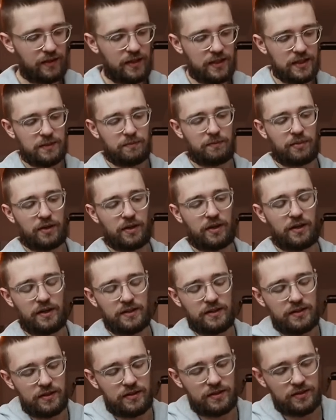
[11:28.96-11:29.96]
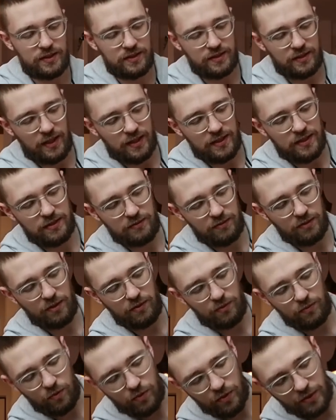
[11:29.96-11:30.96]
this part just gets, you
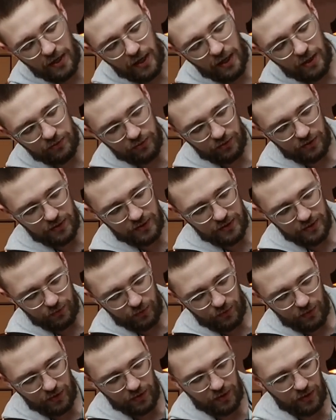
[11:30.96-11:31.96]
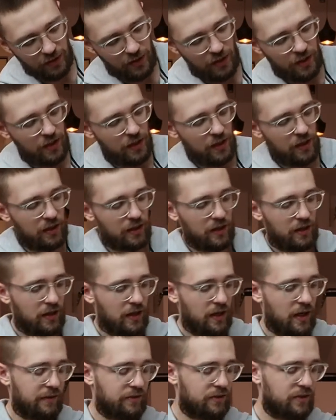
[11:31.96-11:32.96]
know, worn out or doesn't work
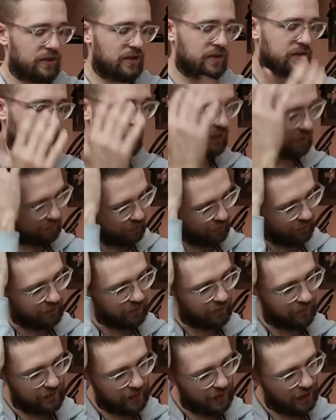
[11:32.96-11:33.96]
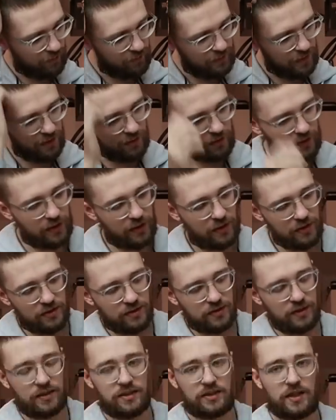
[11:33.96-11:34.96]
after a certain period of time, then they can
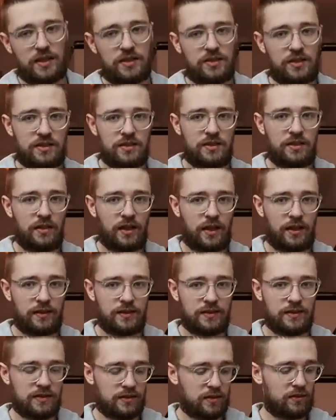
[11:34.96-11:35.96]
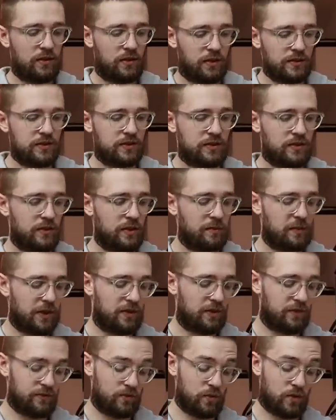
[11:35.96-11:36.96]
just exchange it. And this is also a
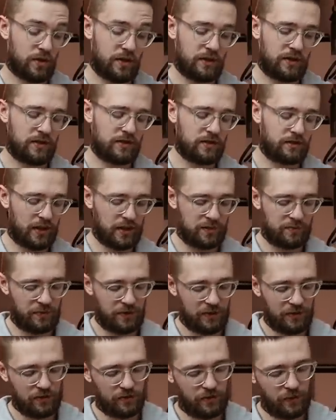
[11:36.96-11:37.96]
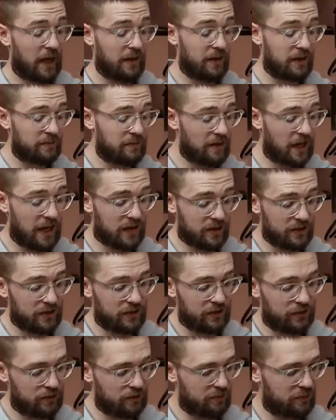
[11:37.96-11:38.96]
matter of warranty. So that's pretty cool. I'm
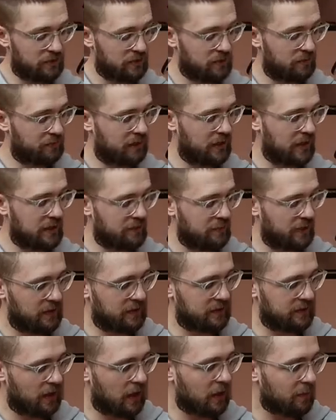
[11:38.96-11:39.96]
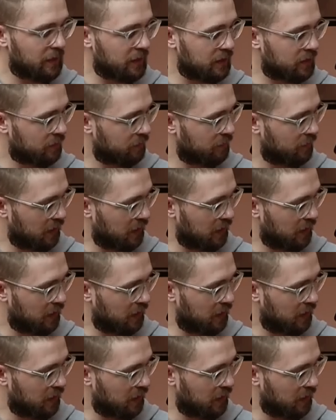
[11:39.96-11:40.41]
actually super surprised by this helmet.